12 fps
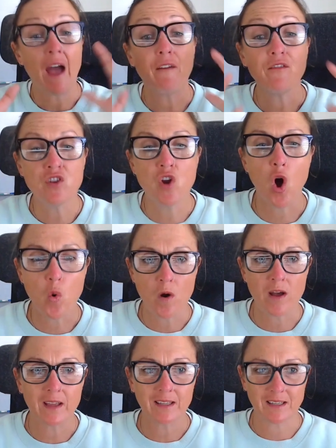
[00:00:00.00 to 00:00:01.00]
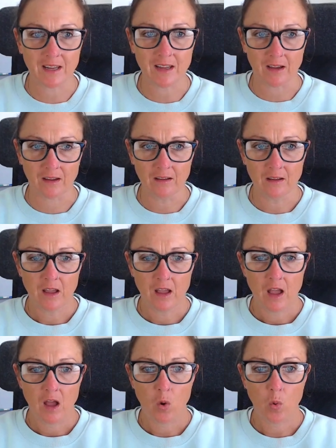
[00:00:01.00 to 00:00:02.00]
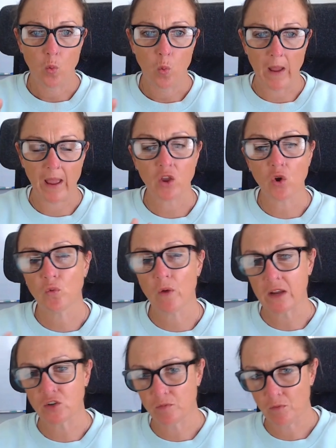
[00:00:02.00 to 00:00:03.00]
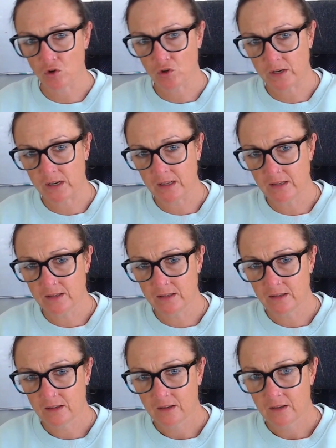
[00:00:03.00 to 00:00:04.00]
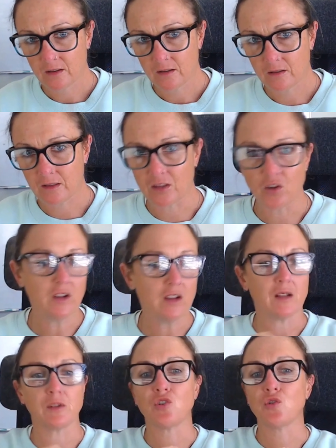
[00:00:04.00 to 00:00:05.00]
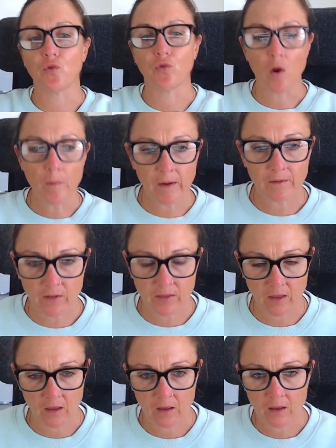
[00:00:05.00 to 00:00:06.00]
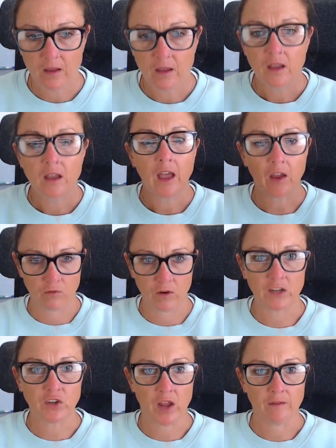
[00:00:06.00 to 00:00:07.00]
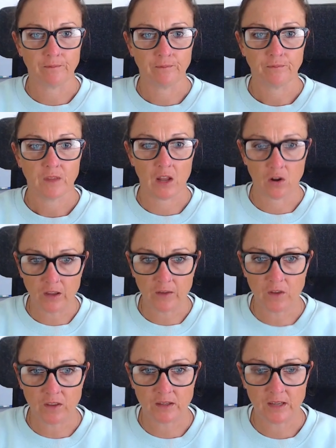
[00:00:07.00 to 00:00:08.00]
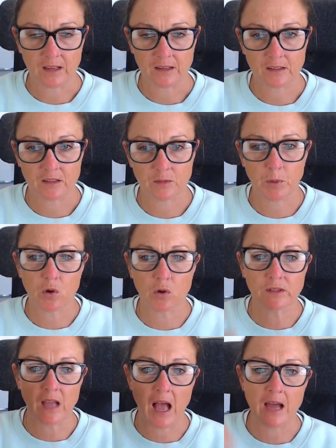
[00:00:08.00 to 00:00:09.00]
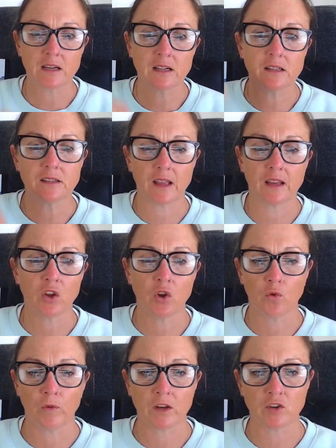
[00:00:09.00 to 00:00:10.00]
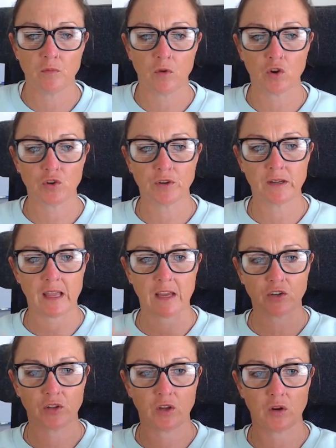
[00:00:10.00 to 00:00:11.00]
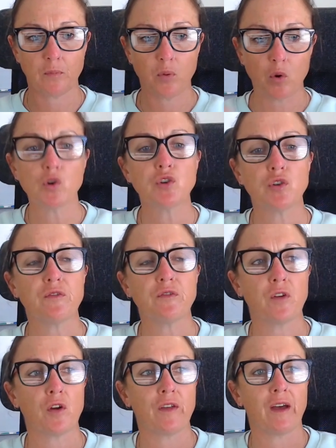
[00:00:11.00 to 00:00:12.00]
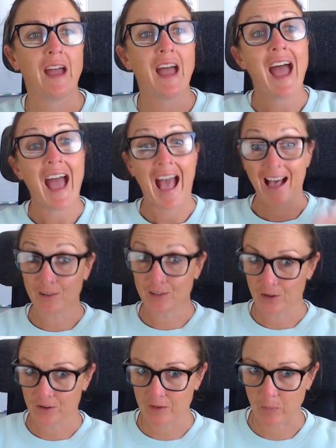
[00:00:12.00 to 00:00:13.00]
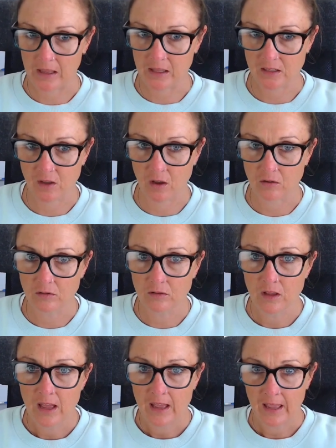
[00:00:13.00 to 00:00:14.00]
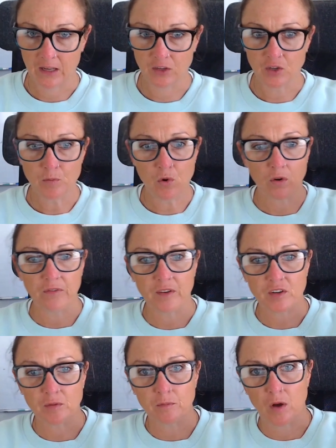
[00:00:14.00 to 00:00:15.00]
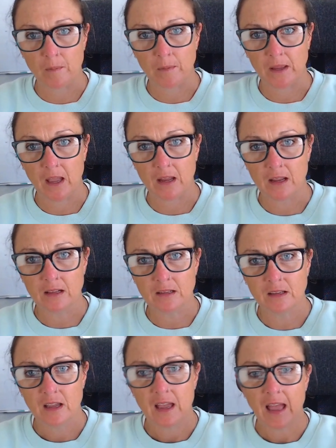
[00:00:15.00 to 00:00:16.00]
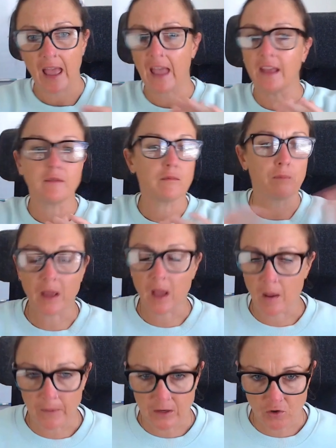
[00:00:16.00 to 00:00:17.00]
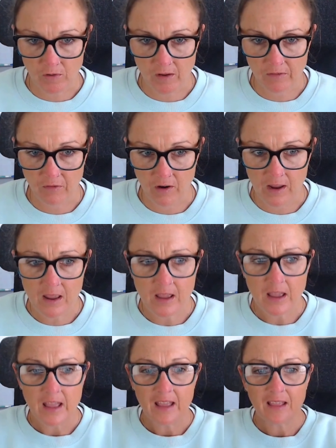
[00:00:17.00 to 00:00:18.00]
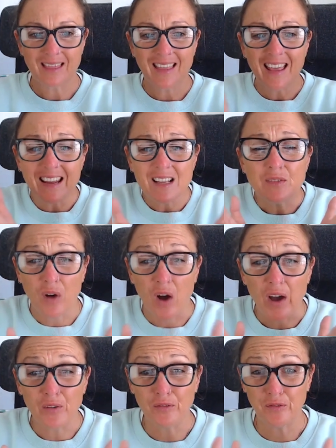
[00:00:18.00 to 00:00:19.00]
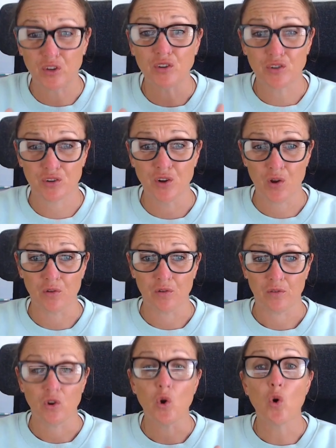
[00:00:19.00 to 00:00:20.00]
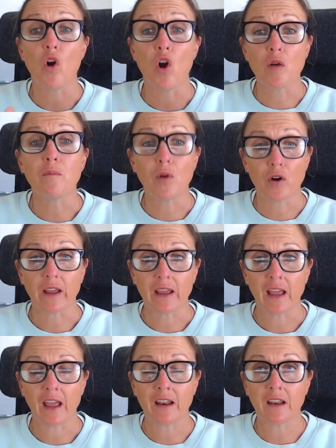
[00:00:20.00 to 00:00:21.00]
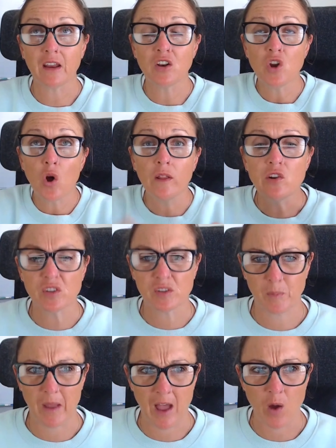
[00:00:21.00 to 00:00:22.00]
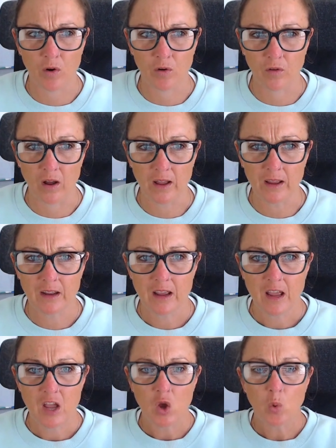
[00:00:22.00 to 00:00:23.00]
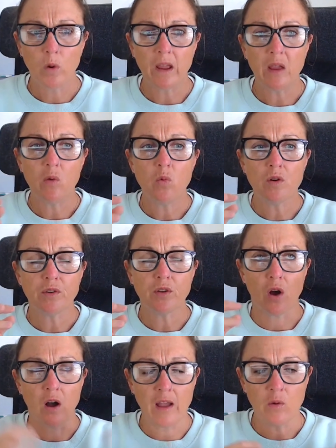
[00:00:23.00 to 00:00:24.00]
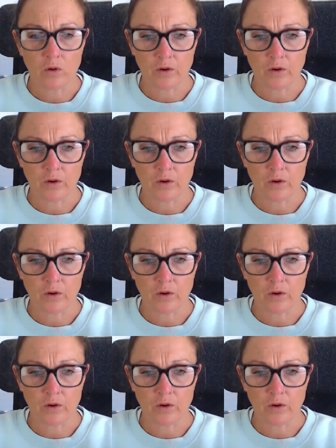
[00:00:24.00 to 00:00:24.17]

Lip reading: have no idea where your range of motion is, then you need to drop everything and reach out. And I'll give you the tests, because understanding your range of motion is actually going to push you further outside the pain cycle and into more efficient biomechanics and become injury-free. It is vital for you to know your own body. And knowledge is power, right? I